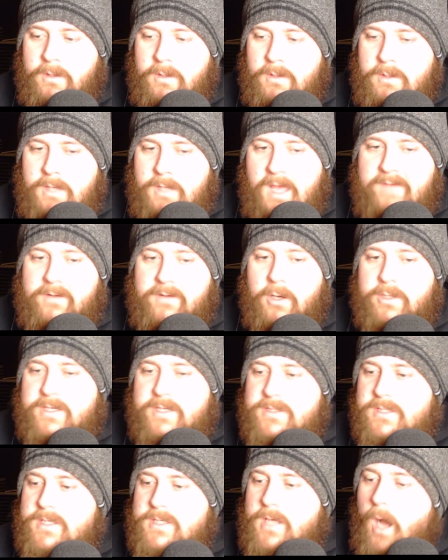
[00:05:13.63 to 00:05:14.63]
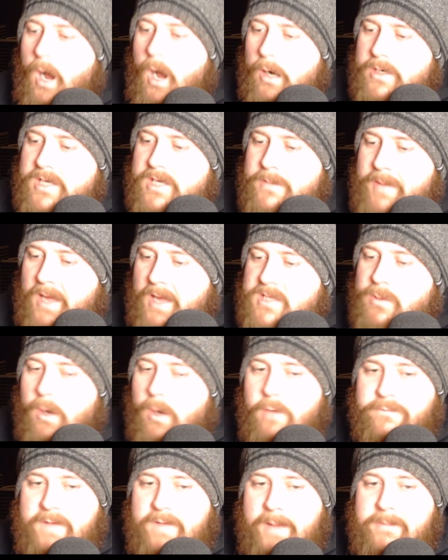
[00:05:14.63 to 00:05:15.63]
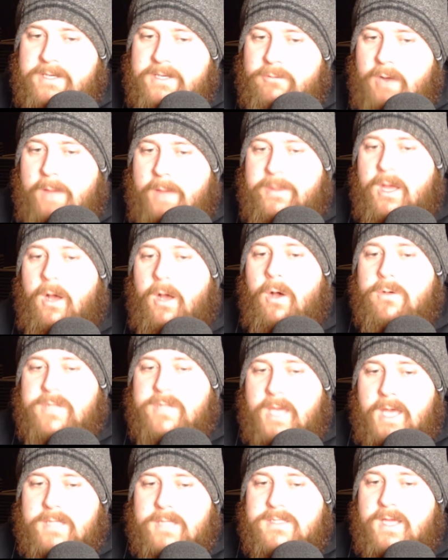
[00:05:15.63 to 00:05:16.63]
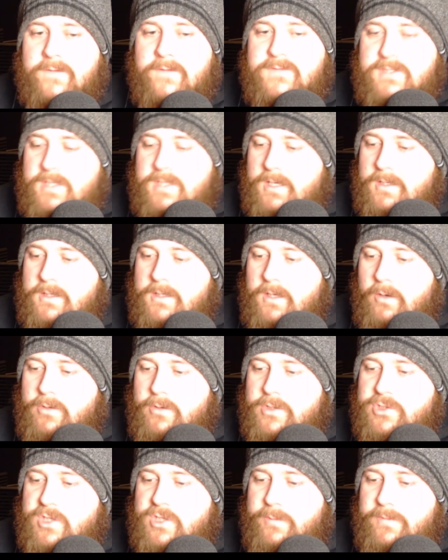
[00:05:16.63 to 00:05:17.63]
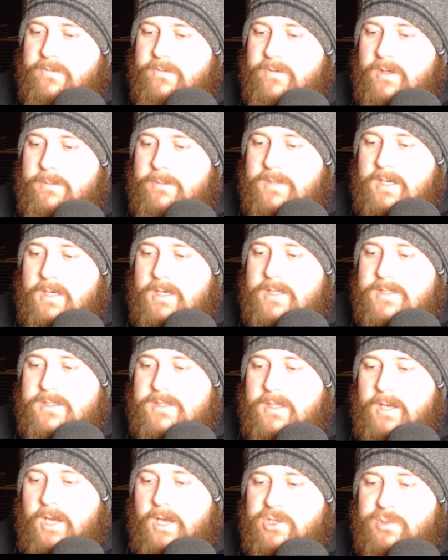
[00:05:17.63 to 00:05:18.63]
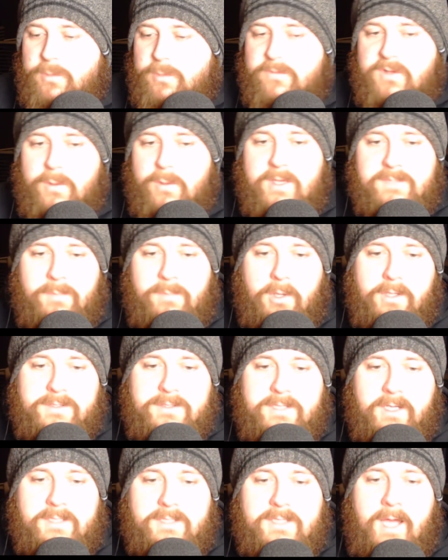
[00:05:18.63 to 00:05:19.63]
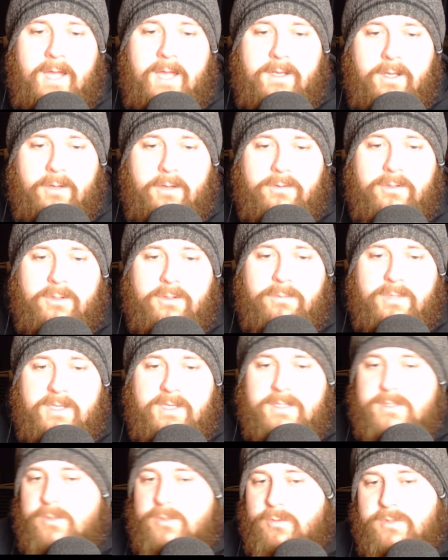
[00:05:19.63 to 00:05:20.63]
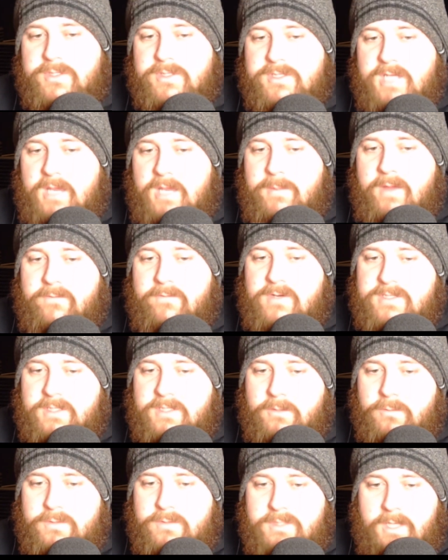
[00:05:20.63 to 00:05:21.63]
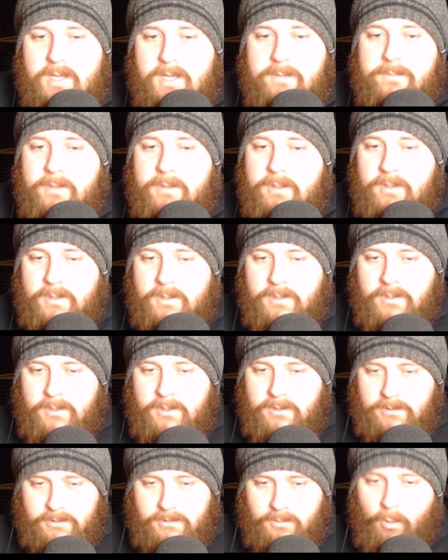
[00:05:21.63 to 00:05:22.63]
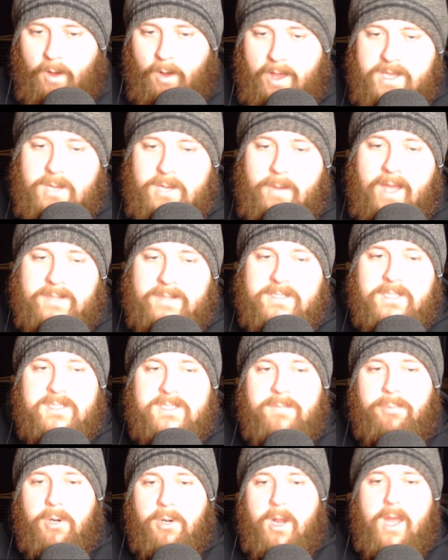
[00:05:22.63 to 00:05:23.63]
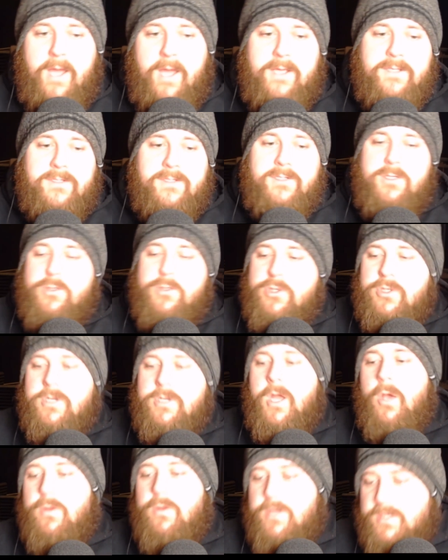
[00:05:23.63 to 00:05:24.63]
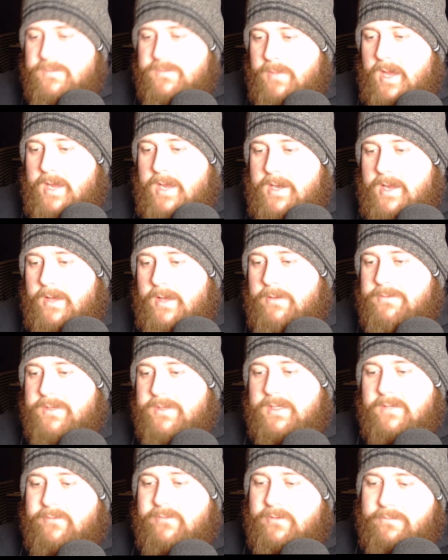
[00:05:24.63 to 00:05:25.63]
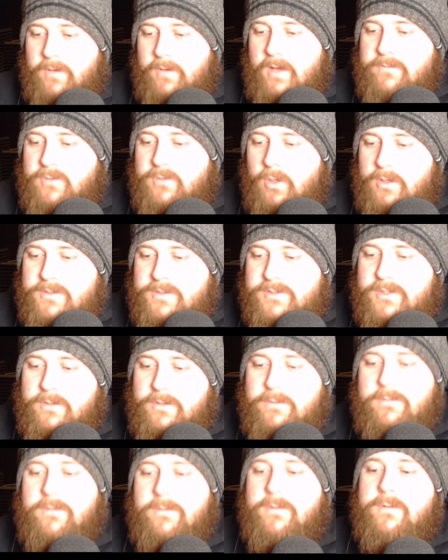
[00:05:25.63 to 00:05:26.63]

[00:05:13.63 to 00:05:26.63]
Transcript: Ever look into the Ari Emanuel family rabbit hole? Yes, I've seen the ownership of it. Middle East connection with US politics. I know, dude, but it's all the same every single time. Why are you acting surprised? You should know this by now. Thank you for the $5, dude.